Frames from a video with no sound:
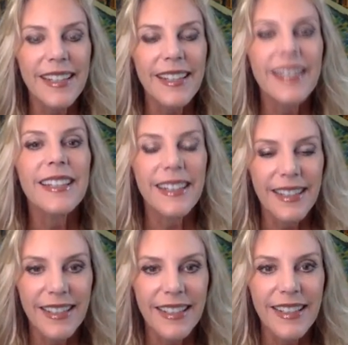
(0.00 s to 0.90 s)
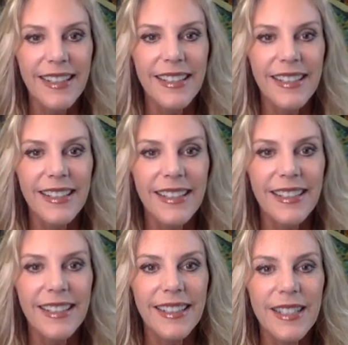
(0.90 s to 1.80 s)

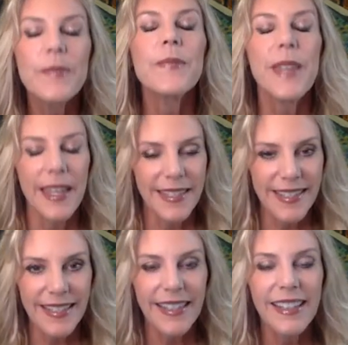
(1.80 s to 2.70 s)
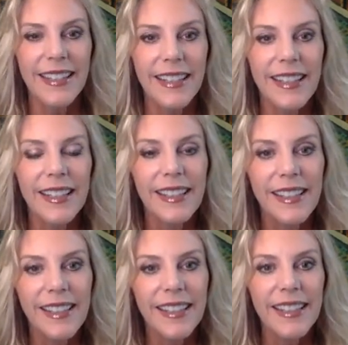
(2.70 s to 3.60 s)

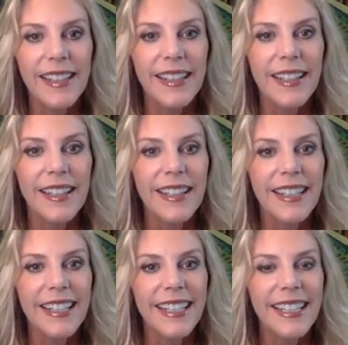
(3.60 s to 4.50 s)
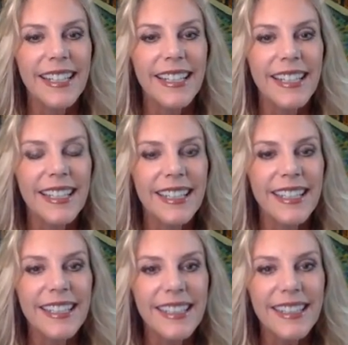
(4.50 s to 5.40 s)

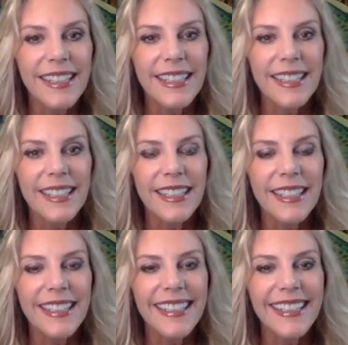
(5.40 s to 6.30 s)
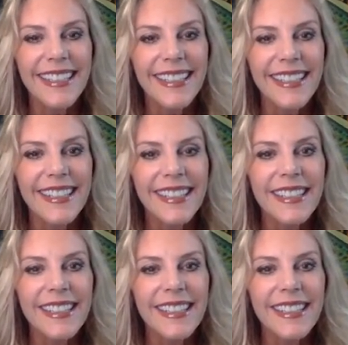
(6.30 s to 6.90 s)
The person shown says nothing.